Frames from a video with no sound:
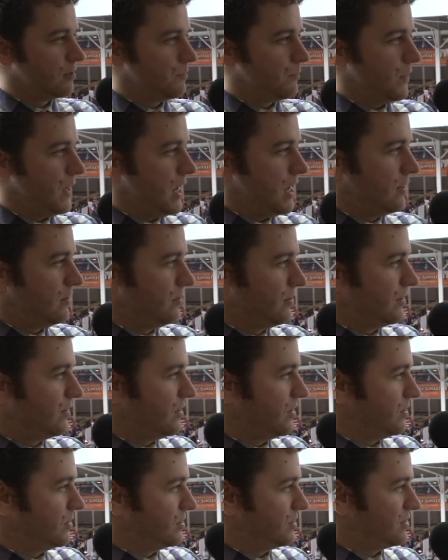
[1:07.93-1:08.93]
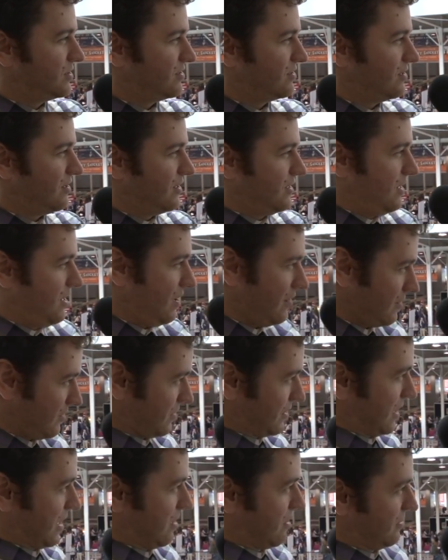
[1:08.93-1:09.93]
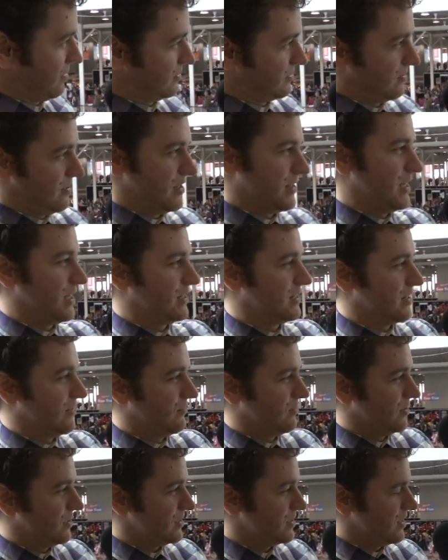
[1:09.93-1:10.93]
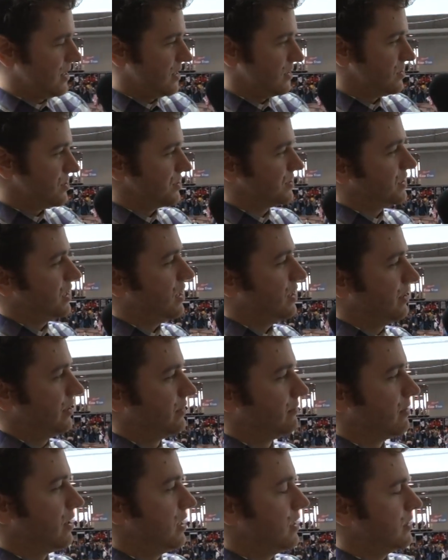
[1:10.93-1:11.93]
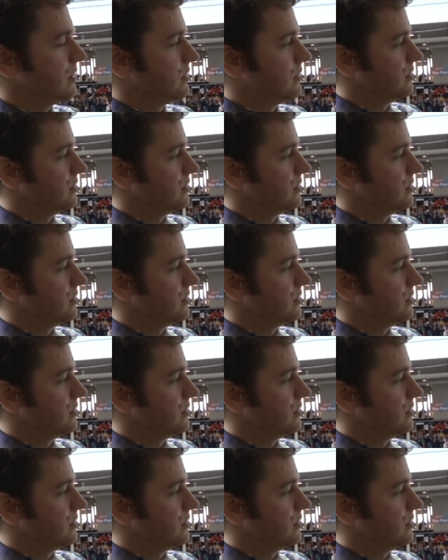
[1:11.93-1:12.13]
the panel, and there's another character on that cover. It's not just Ellie, right?